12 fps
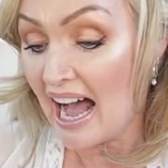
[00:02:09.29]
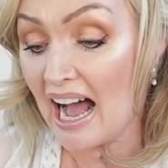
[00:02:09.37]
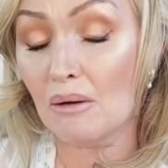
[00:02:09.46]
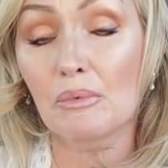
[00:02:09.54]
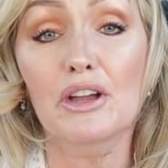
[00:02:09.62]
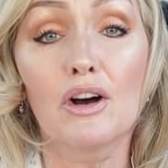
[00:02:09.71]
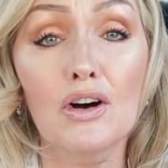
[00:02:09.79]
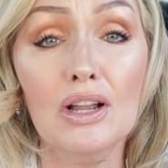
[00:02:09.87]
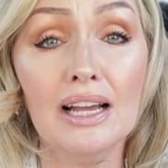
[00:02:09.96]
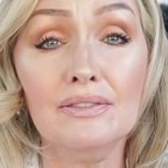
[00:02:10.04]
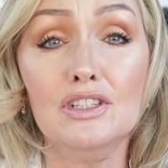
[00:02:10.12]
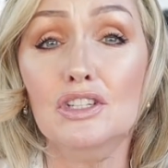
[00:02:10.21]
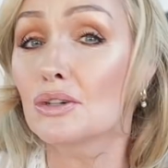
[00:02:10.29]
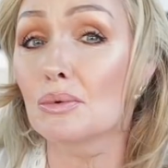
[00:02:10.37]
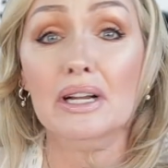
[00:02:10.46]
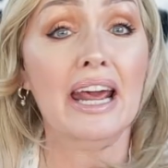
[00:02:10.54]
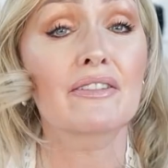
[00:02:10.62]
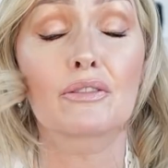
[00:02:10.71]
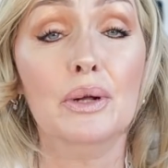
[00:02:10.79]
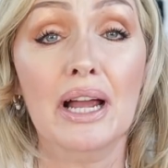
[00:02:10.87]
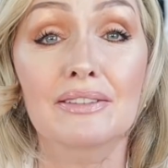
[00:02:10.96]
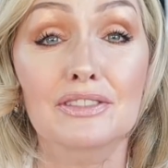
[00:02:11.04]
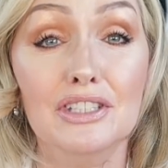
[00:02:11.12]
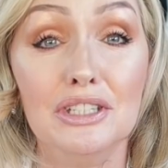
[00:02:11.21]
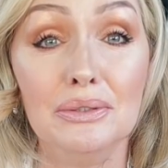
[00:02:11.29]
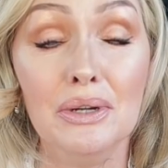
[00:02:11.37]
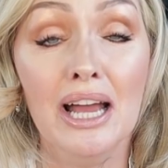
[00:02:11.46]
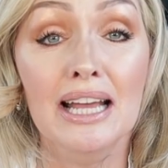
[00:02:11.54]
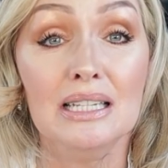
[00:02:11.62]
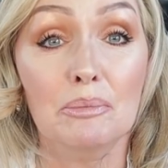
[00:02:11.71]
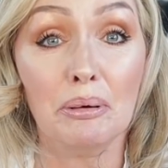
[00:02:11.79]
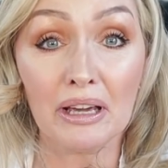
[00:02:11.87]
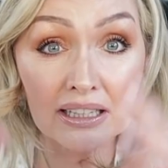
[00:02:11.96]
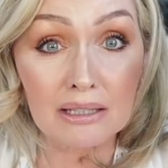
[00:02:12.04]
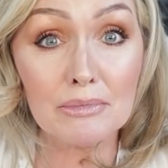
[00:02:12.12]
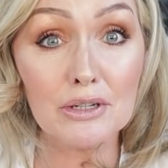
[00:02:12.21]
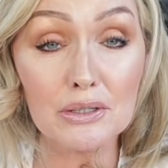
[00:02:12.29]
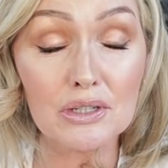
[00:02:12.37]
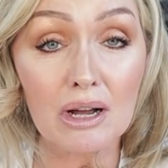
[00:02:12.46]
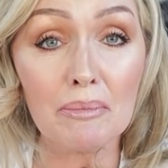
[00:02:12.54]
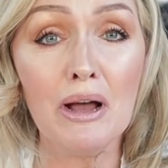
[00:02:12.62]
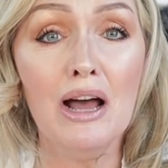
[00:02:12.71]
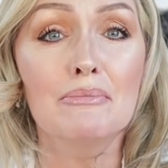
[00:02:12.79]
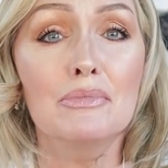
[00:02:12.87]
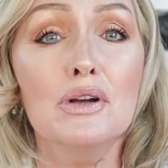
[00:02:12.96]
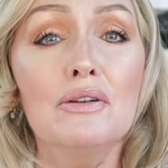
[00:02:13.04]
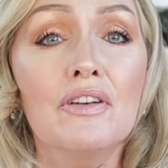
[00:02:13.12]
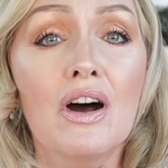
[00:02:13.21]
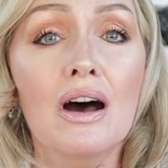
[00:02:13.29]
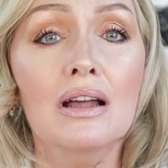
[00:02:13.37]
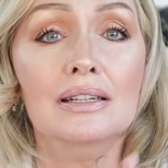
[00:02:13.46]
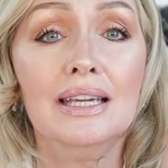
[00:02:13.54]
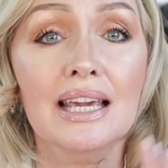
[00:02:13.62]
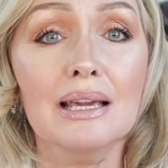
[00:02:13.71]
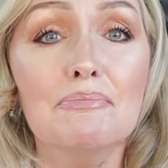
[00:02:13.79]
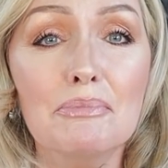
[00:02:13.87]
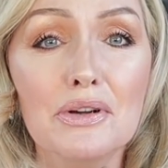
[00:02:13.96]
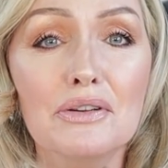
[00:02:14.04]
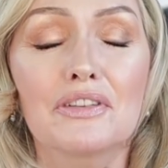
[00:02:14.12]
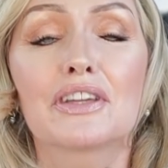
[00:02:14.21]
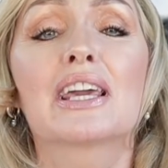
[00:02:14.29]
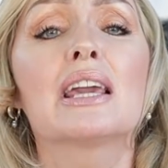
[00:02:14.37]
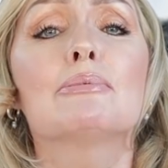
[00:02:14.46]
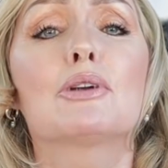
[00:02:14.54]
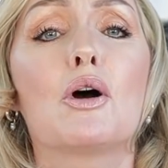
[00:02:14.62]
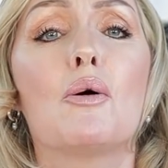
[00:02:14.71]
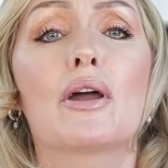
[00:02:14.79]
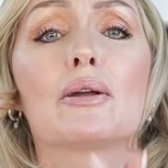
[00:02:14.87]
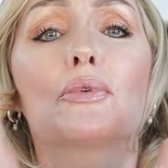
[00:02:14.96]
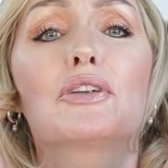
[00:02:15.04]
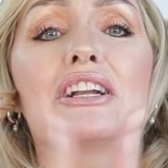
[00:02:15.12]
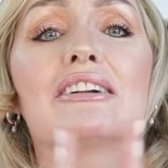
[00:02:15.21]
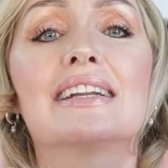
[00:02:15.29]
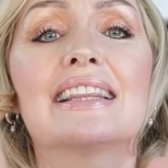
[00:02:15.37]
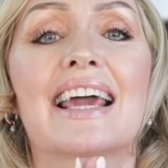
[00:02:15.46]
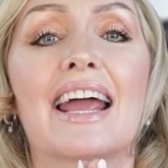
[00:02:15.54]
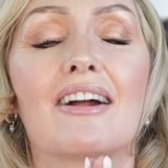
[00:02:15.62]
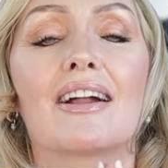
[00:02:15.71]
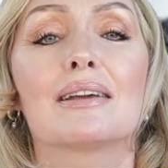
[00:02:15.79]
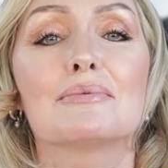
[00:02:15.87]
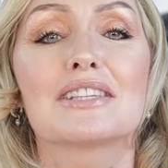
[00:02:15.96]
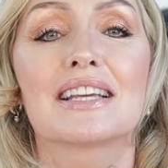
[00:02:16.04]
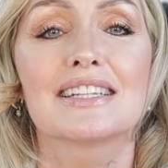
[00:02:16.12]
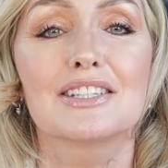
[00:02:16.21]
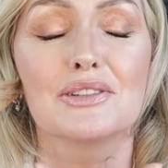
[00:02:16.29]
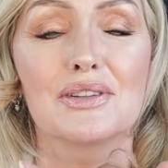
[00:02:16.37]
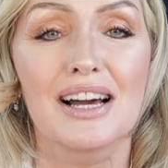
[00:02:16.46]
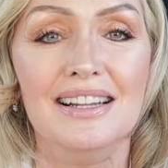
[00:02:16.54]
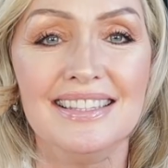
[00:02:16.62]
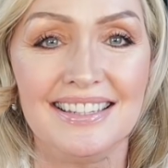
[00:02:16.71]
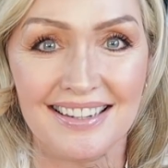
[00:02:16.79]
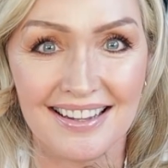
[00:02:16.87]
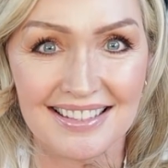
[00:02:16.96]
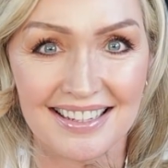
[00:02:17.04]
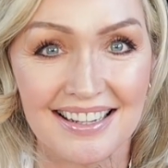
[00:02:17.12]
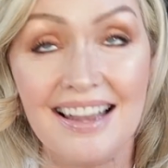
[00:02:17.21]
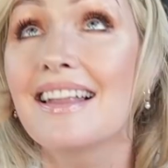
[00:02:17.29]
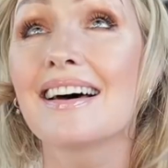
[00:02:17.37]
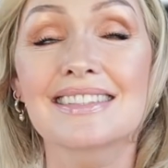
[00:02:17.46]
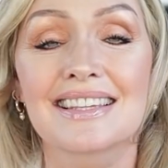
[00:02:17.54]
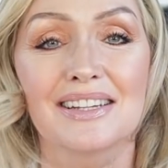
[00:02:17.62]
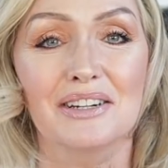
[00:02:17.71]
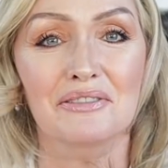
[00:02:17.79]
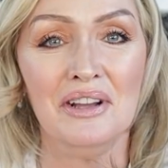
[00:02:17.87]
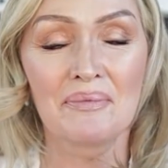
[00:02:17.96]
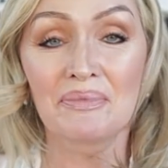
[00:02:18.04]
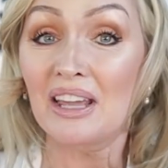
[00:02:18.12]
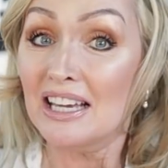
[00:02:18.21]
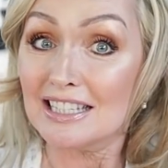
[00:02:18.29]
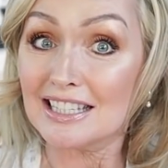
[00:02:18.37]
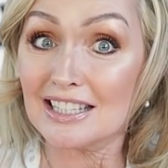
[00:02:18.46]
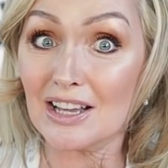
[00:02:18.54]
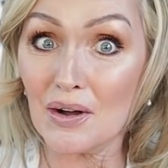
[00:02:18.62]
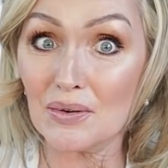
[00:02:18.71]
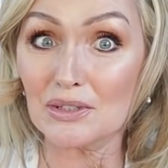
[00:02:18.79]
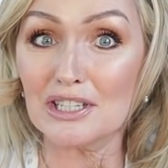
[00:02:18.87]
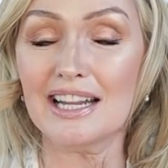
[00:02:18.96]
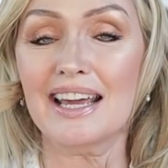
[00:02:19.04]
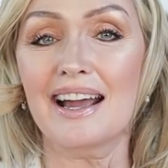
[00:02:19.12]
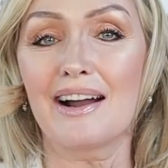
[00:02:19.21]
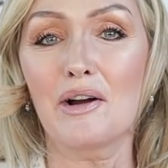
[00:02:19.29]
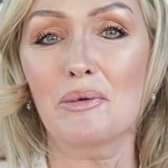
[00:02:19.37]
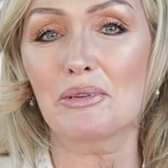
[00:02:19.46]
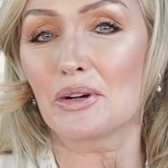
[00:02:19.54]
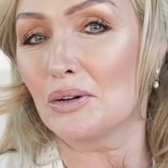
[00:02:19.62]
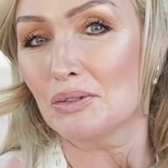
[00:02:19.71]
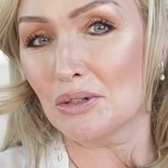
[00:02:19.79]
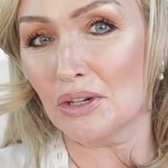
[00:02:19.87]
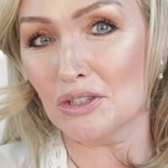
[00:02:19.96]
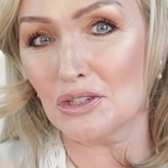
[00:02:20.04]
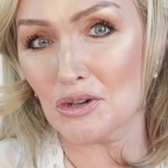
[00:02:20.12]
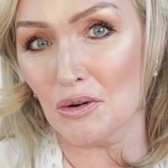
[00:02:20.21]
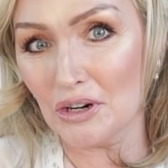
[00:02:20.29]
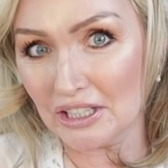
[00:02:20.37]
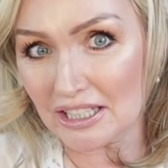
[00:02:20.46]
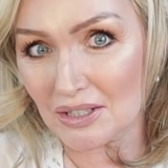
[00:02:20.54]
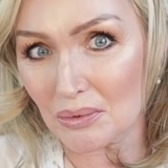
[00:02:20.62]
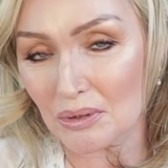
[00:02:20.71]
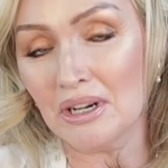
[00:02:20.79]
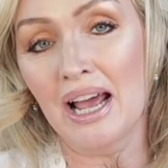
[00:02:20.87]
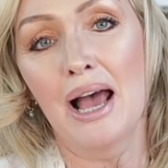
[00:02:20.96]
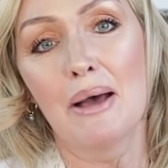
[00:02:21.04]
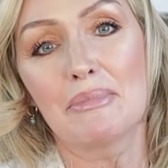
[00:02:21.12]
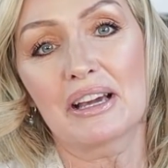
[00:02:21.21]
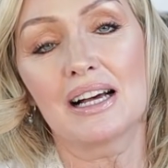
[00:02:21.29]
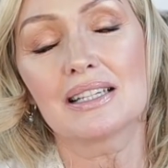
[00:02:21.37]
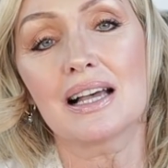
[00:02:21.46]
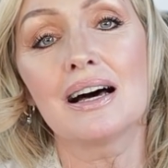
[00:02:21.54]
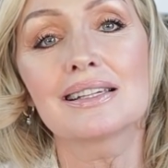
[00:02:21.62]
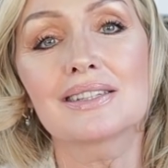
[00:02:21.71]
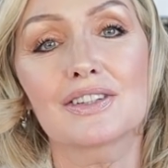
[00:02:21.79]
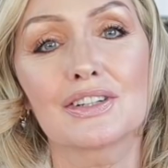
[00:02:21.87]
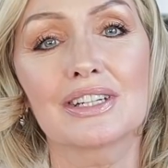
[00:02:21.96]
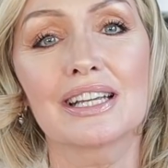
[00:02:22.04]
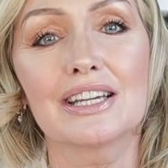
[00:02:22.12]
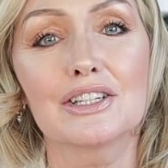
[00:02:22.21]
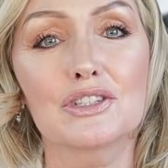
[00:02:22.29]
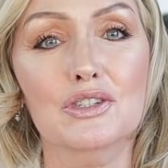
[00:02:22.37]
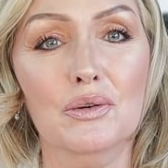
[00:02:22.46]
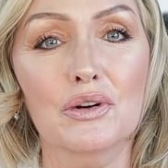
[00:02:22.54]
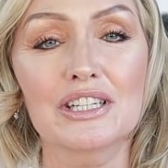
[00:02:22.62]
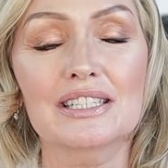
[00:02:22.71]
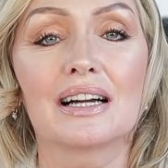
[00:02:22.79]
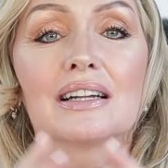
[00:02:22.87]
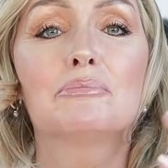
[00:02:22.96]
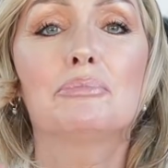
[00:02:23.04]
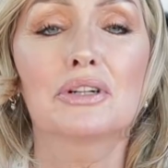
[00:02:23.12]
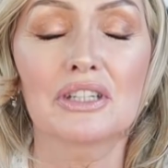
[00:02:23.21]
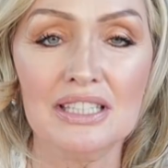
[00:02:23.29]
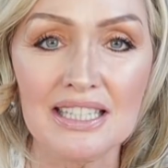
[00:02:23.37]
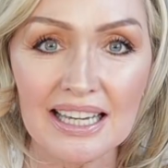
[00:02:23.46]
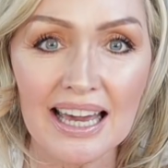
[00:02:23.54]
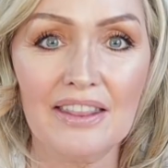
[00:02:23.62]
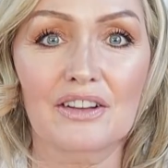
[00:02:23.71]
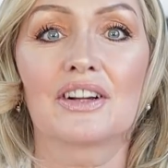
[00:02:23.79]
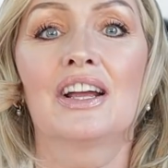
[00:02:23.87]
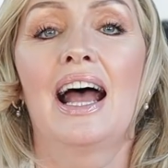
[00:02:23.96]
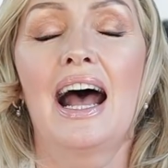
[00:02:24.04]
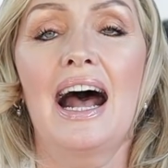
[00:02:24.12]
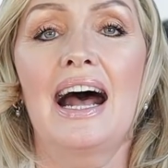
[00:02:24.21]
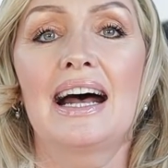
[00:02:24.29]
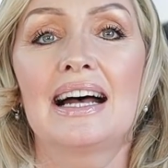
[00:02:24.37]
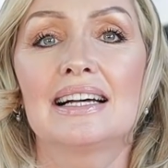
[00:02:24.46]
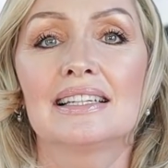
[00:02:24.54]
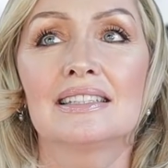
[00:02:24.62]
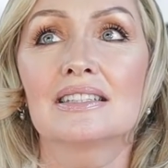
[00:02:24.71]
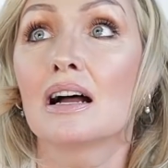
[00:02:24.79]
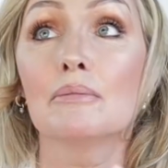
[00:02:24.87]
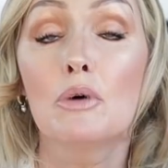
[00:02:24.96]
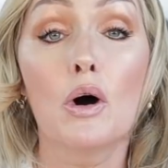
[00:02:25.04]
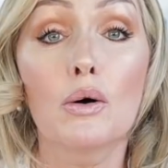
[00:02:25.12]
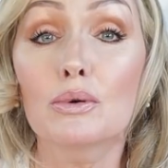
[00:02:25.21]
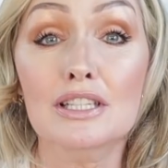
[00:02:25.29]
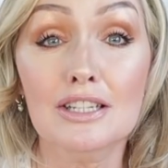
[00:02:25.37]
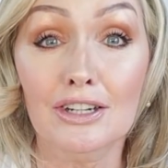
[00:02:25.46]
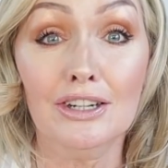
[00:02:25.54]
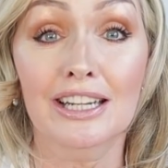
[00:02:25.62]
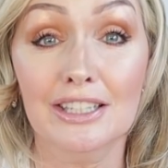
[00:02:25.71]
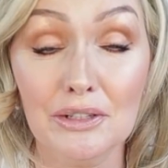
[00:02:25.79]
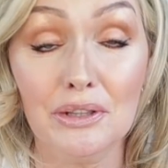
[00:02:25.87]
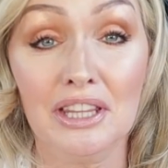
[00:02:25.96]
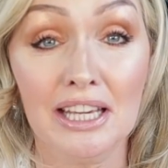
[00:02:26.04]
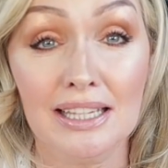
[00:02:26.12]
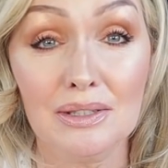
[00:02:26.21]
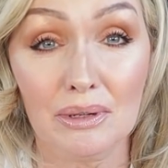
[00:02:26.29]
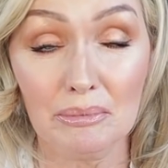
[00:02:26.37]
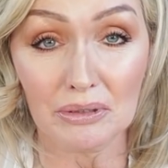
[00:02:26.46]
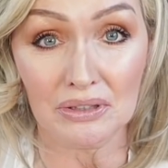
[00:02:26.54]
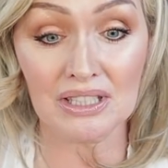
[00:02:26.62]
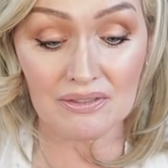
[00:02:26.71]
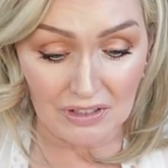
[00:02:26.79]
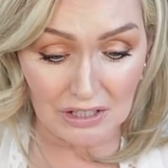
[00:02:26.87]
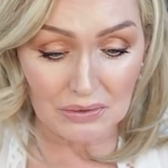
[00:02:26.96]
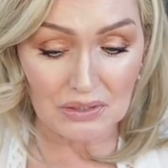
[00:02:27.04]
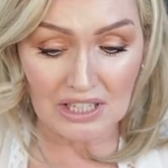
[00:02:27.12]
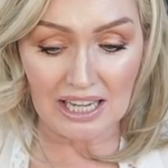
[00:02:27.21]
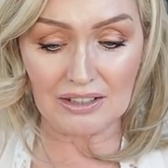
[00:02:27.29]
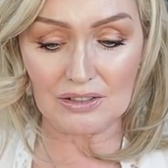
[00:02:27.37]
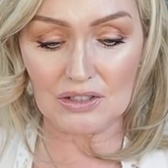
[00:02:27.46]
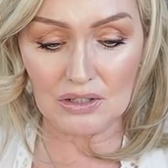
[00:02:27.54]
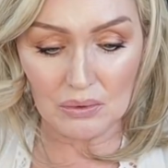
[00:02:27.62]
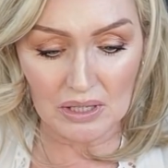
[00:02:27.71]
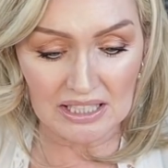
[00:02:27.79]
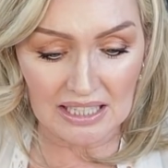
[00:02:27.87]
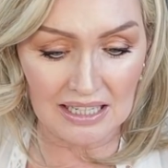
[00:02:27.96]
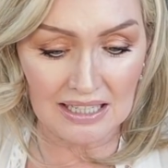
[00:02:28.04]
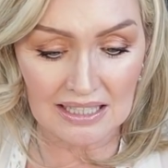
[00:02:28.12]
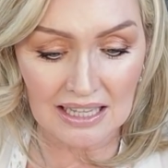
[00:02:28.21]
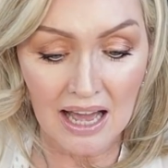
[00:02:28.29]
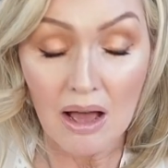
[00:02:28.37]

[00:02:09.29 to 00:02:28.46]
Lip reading: And we all have to do whatever we have to do to pick the mood up, move on, keep moving, keep going. We're nearly there, and I'm sending you lots and lots of love. So today I hope you're going to enjoy this one, because I certainly enjoyed kind of putting it together, and I'm always learning new things when I'm putting these videos together, so it is